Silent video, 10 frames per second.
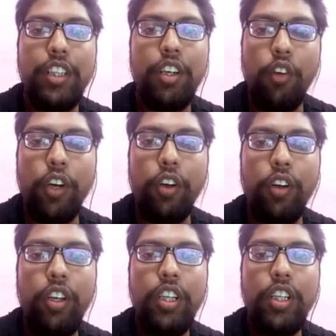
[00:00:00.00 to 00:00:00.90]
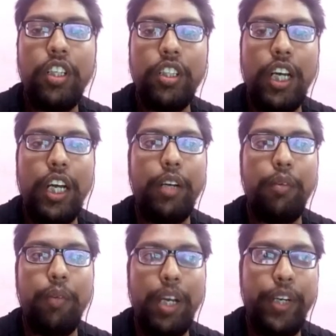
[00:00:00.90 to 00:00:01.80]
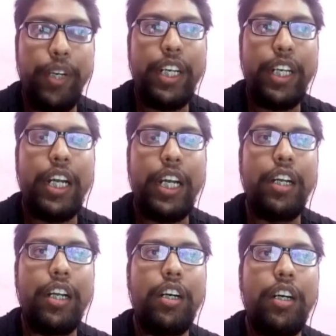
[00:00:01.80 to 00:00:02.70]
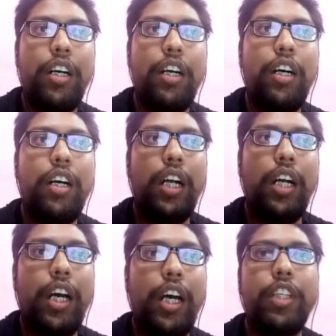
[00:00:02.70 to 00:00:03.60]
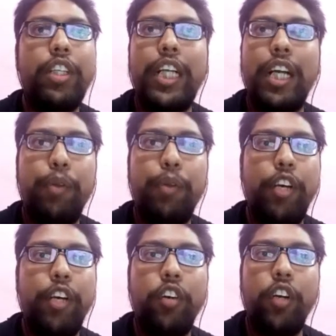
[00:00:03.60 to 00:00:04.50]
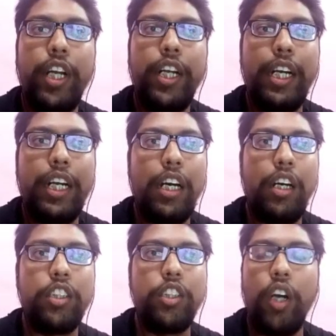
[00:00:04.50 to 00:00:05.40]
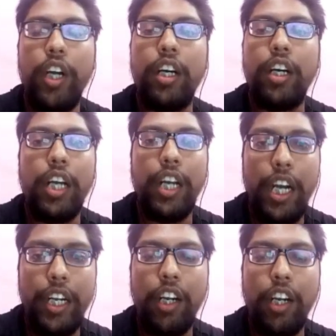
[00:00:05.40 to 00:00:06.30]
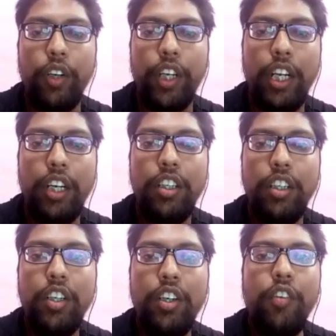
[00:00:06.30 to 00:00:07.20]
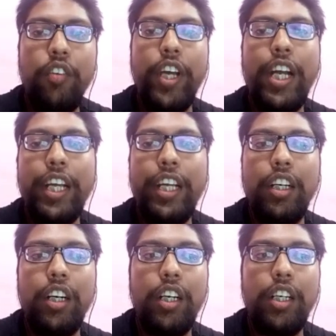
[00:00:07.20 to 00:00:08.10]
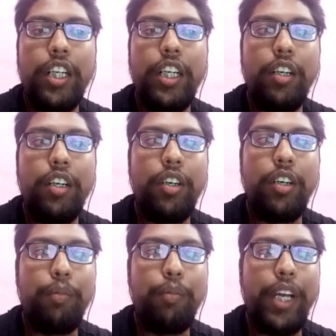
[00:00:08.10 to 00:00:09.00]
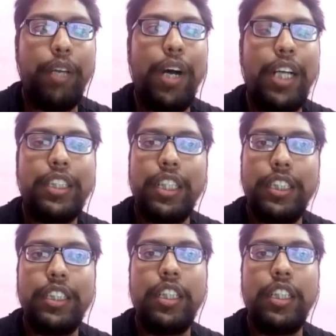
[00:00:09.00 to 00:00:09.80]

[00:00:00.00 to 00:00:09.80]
overall in my B.Tech. And after that, I prepared for GATE and joined NIT Rourkela, where I did my master's